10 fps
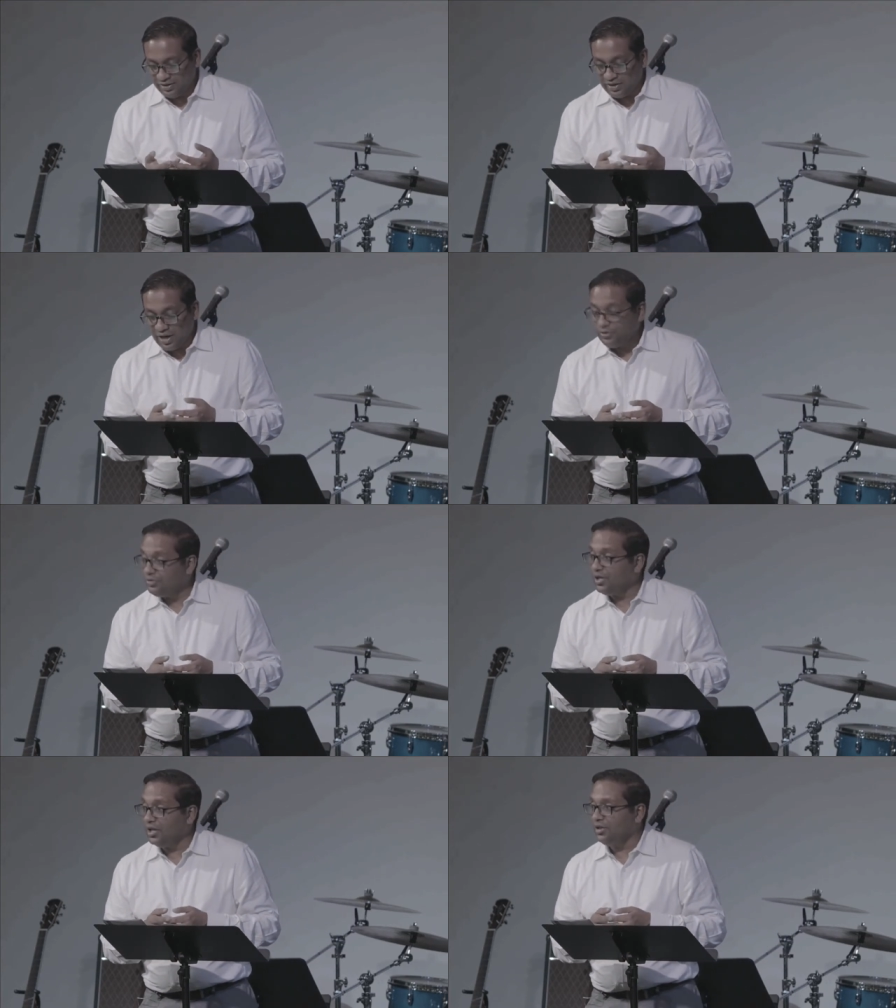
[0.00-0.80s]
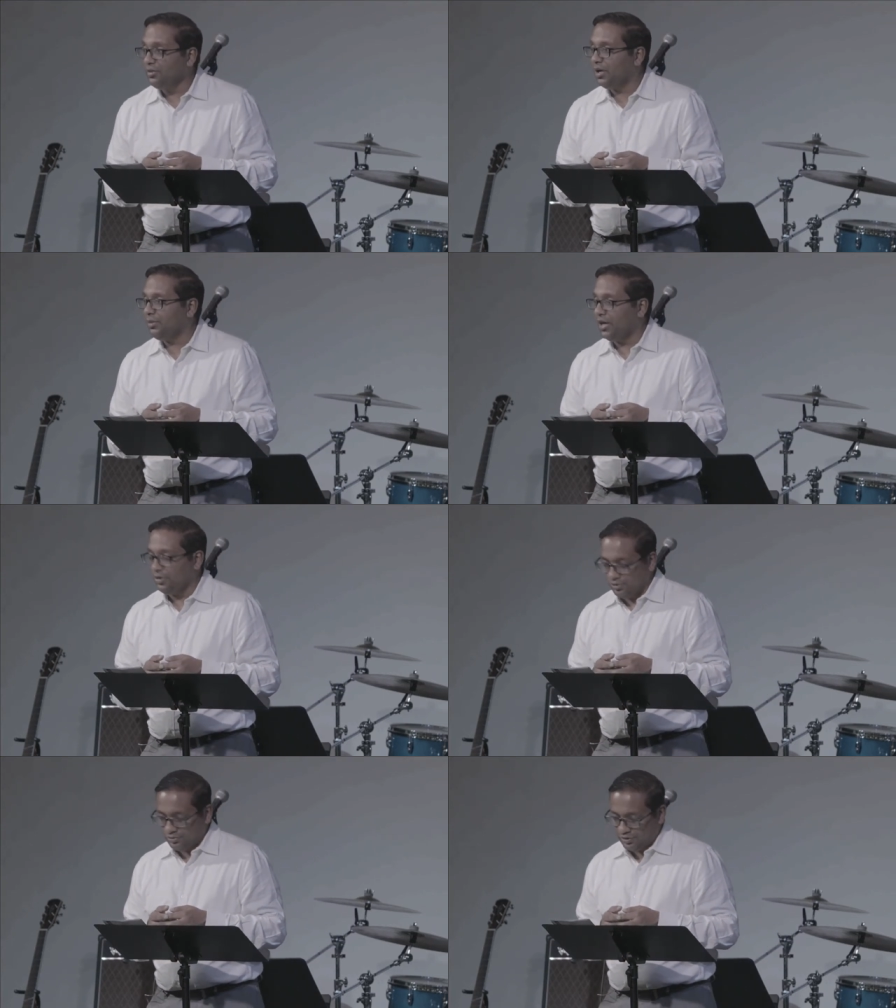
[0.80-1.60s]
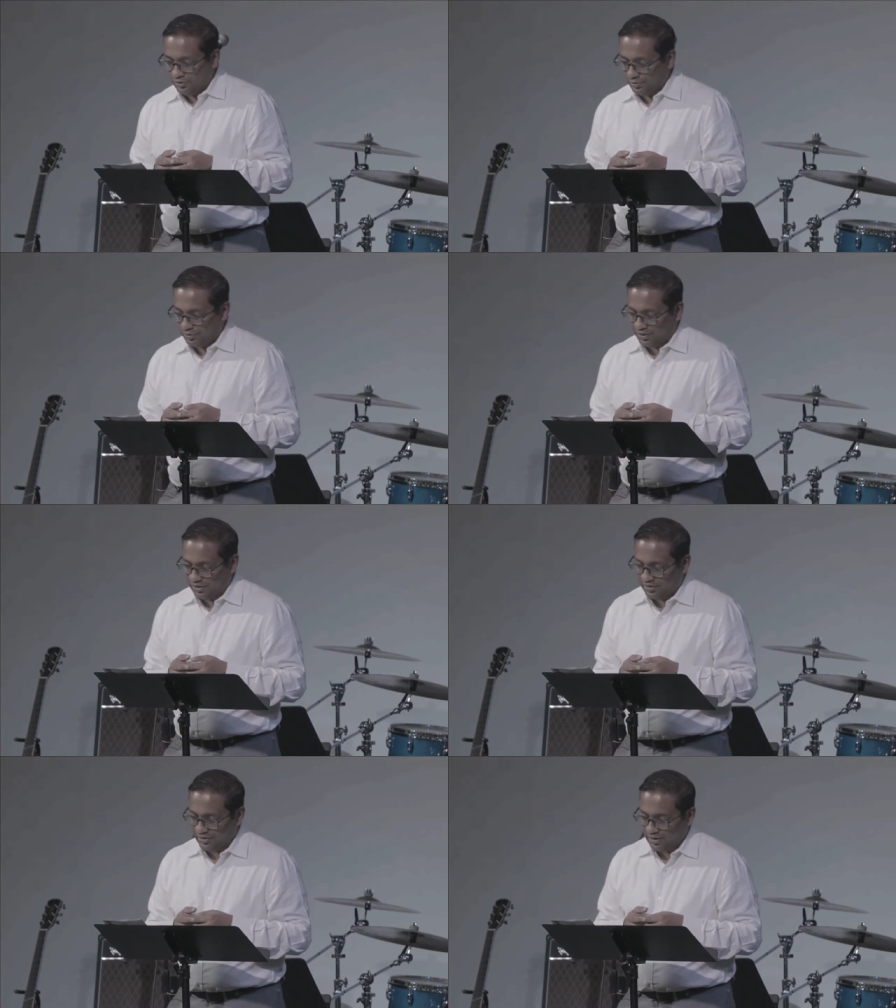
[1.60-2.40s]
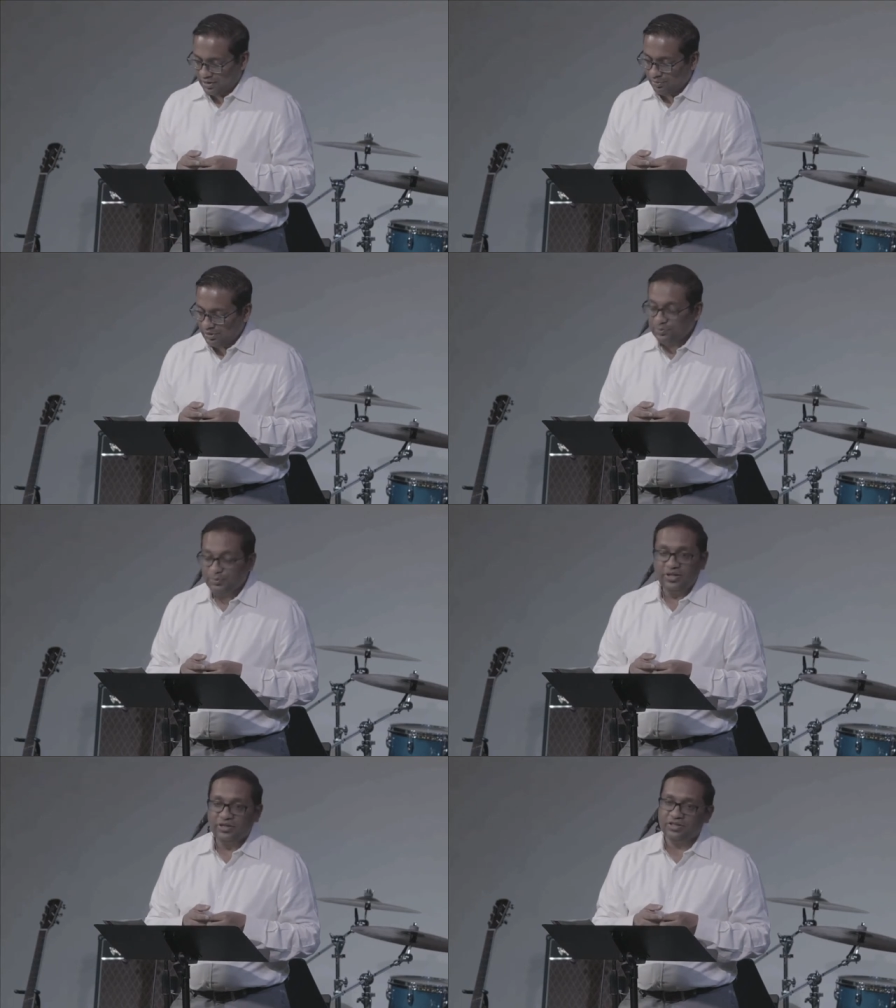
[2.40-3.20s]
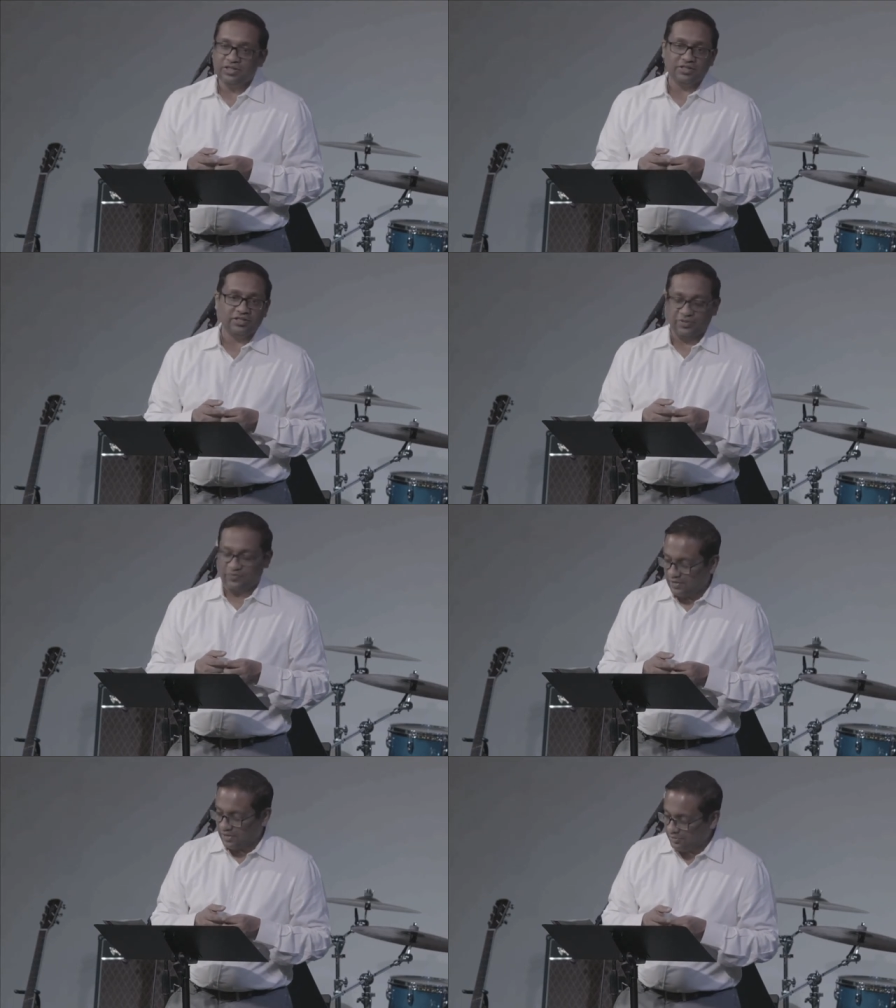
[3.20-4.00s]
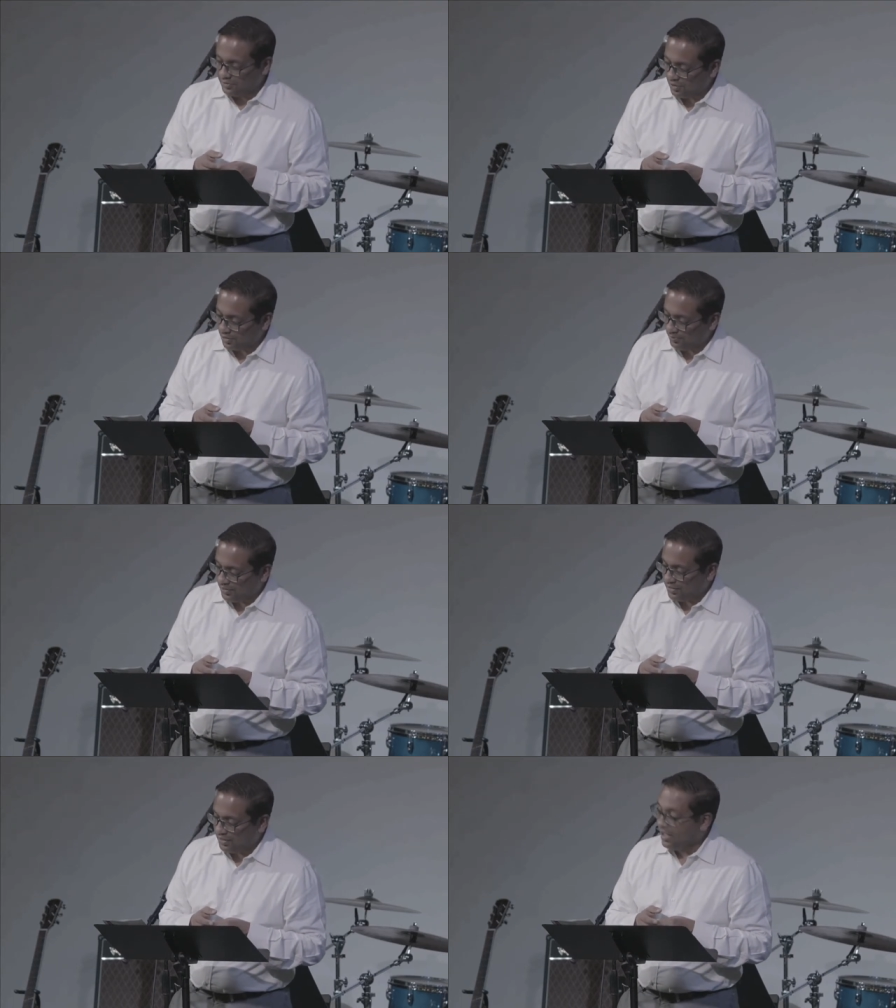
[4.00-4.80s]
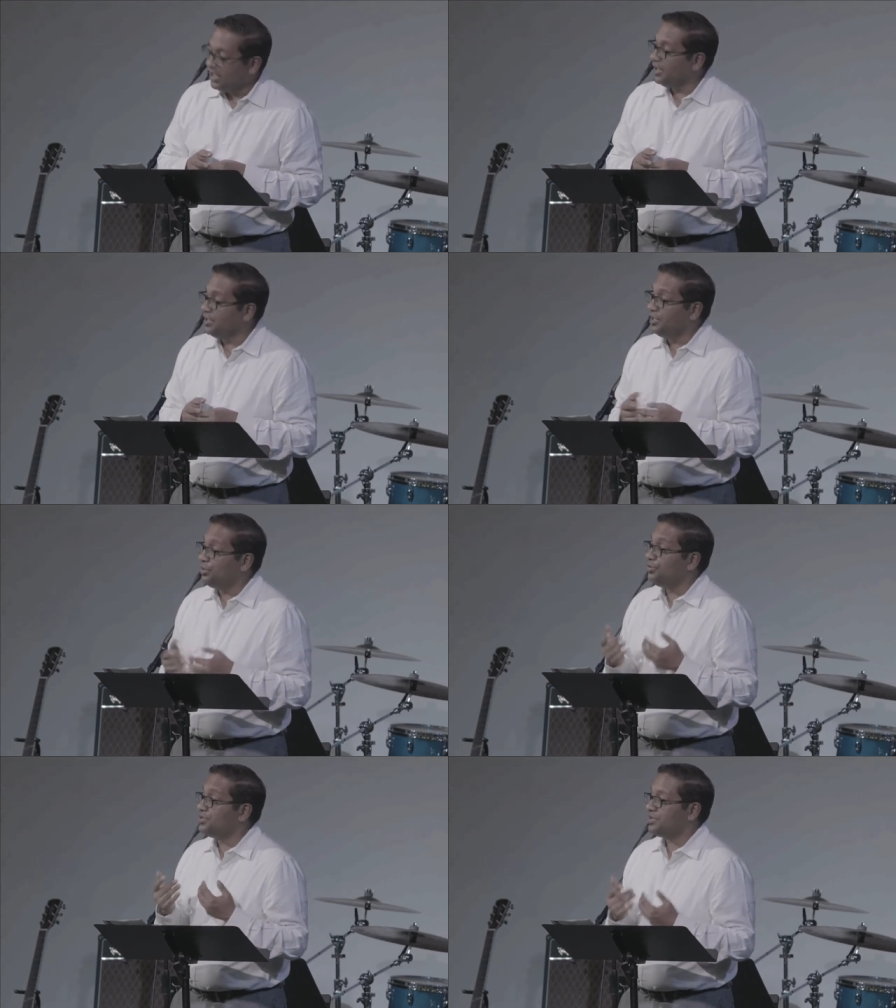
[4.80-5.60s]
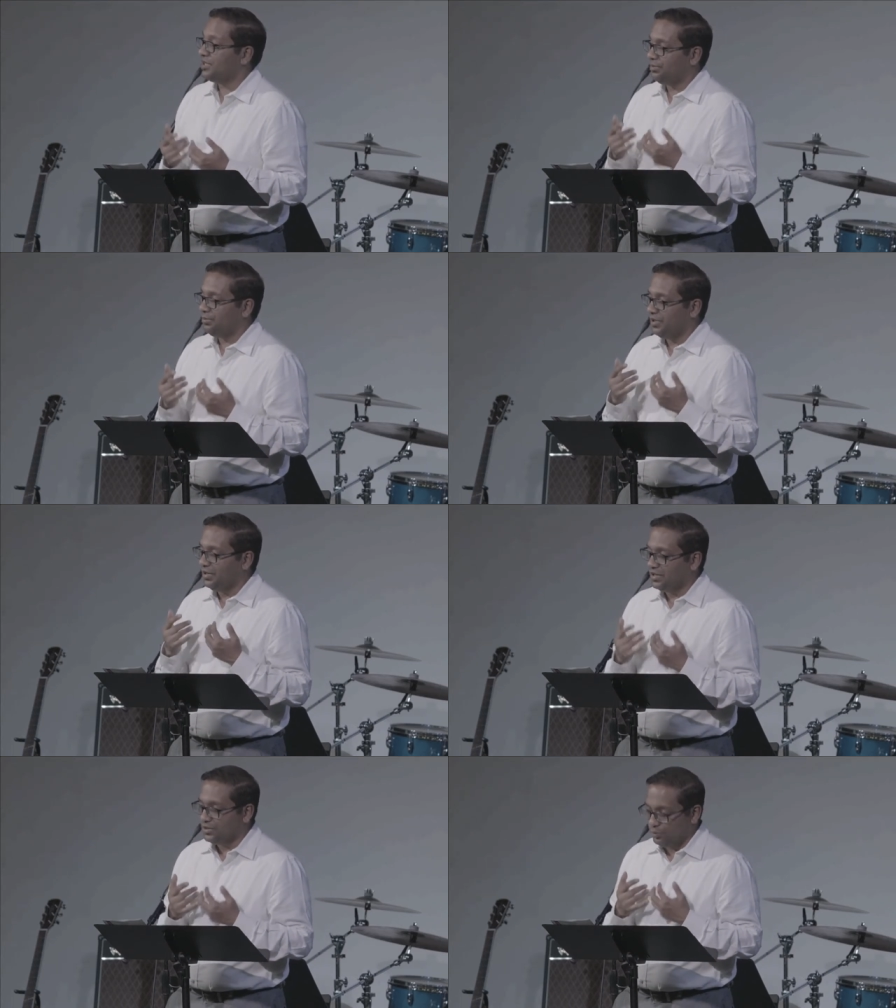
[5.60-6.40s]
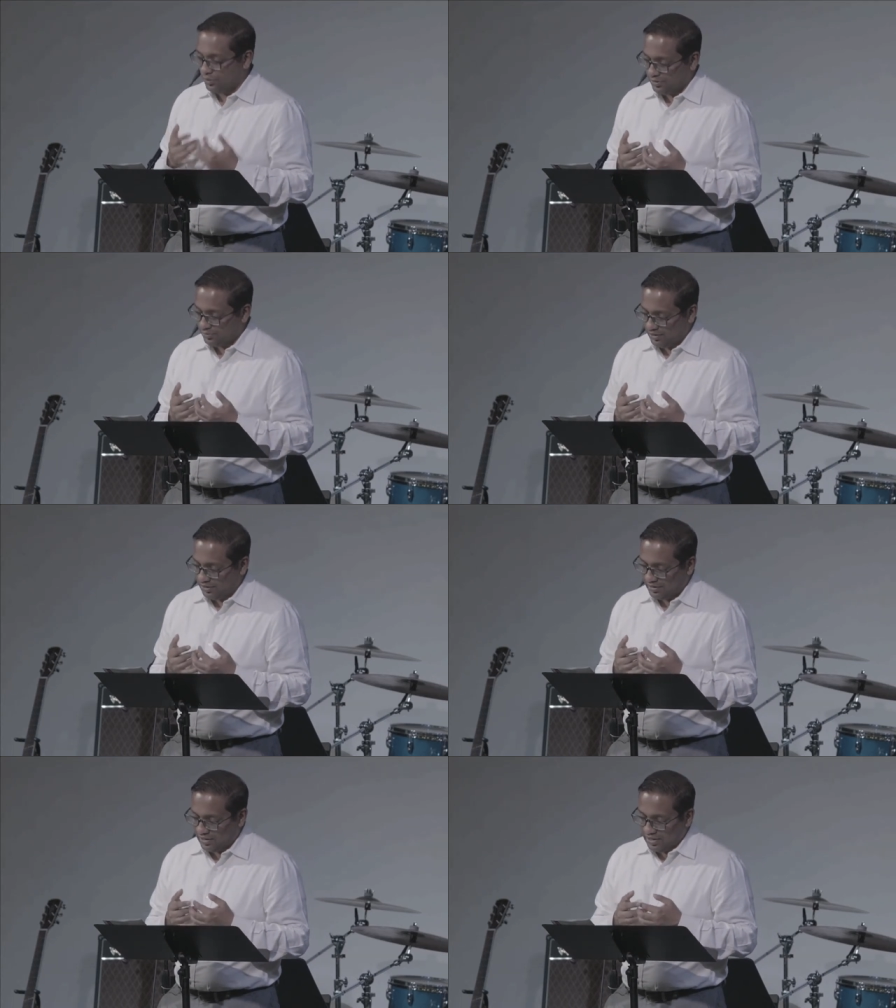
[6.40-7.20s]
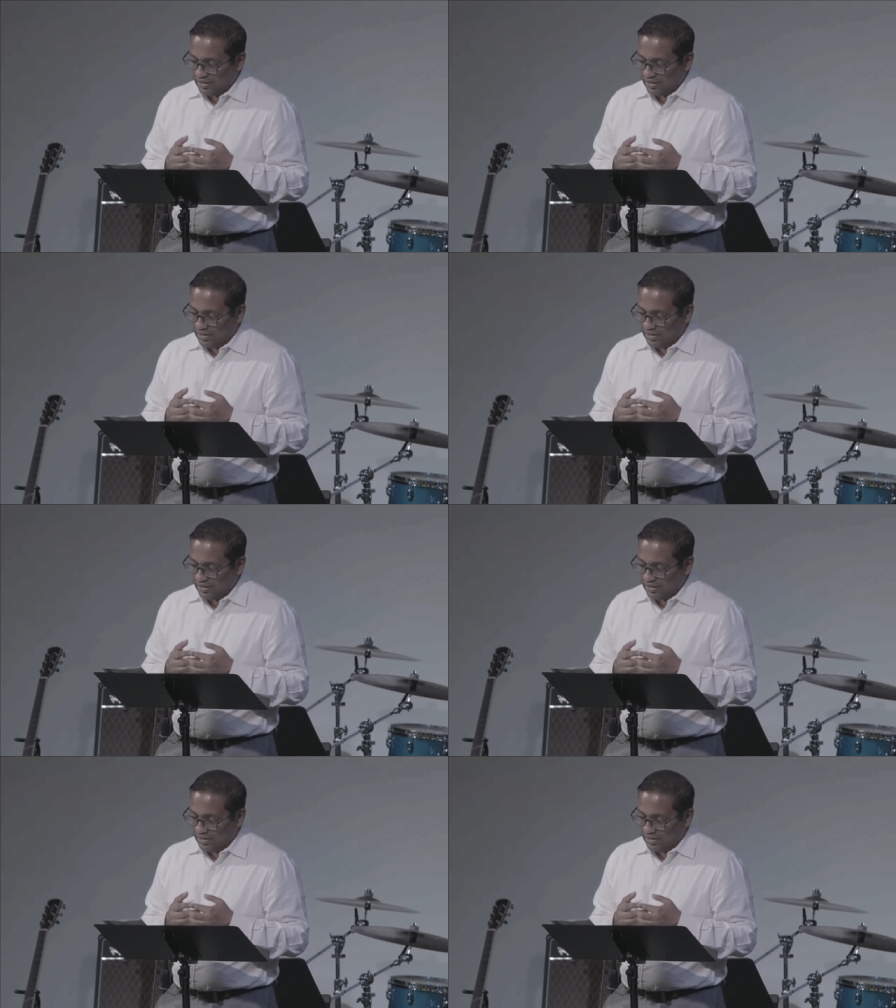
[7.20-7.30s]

that I do nothing by my own authority, but speak just as the Father taught me and he who sent me is with me.